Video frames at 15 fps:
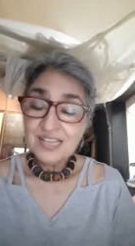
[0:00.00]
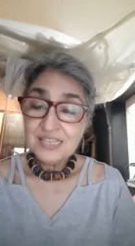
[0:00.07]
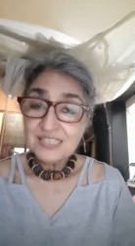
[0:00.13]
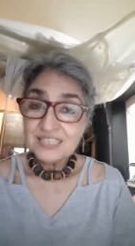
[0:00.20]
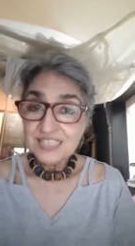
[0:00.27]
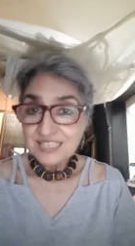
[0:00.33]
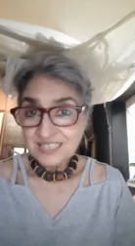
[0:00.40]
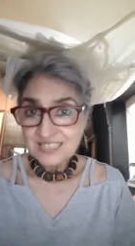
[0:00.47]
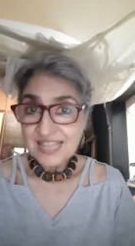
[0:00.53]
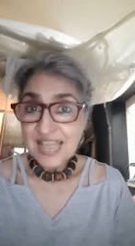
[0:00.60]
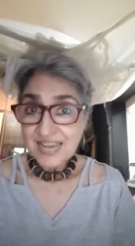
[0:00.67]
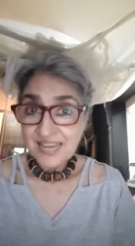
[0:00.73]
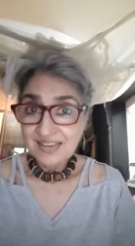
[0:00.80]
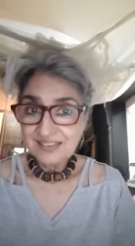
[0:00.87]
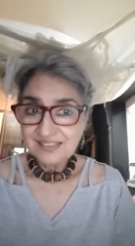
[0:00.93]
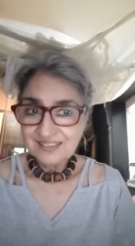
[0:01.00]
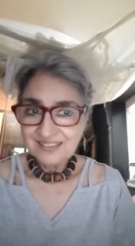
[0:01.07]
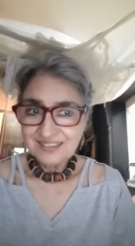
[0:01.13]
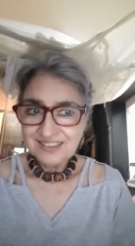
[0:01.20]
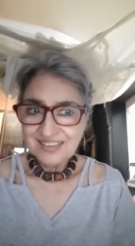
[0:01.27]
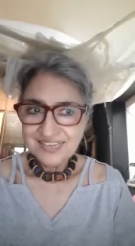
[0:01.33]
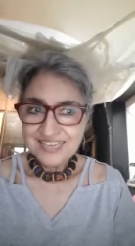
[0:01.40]
Just then,
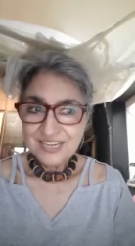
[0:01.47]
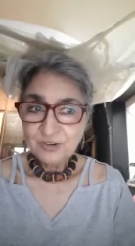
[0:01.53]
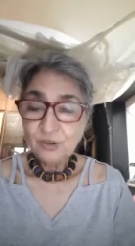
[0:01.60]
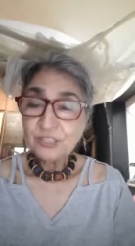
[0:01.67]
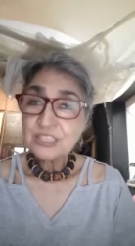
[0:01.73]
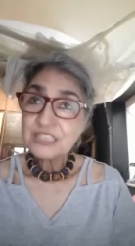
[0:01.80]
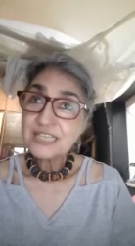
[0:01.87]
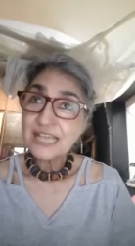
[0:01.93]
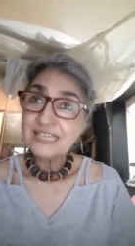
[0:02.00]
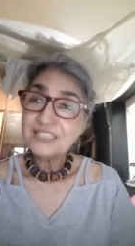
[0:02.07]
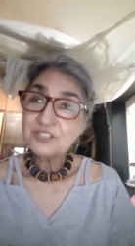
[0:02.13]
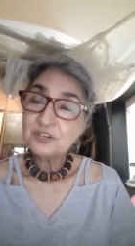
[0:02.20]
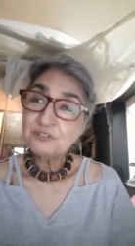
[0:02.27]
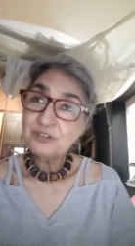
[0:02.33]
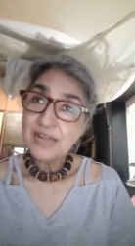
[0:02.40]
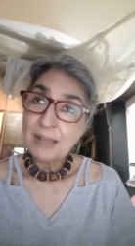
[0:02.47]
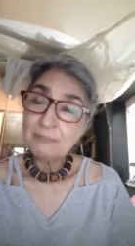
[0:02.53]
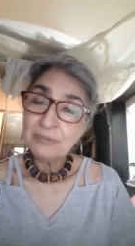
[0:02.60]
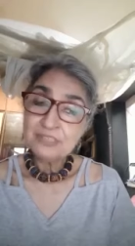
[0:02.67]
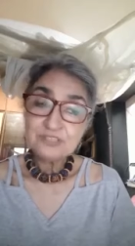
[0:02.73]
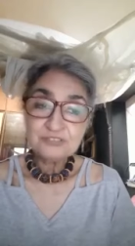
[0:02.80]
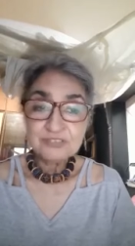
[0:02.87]
he caught sight of an
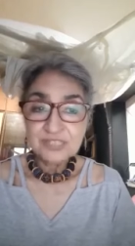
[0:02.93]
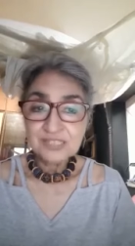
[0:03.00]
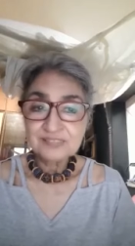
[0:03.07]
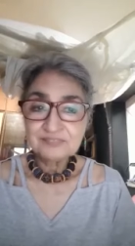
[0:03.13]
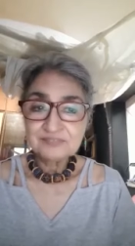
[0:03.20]
apple tree.